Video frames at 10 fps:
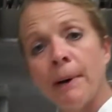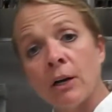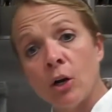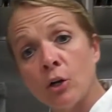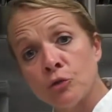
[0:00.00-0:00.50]

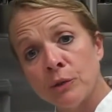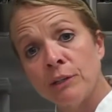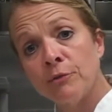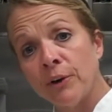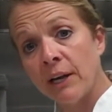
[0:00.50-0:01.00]
about
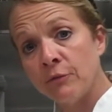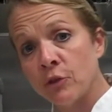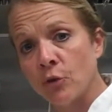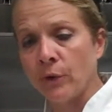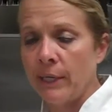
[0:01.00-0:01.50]
105
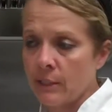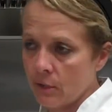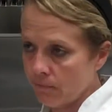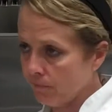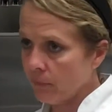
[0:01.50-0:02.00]
degrees,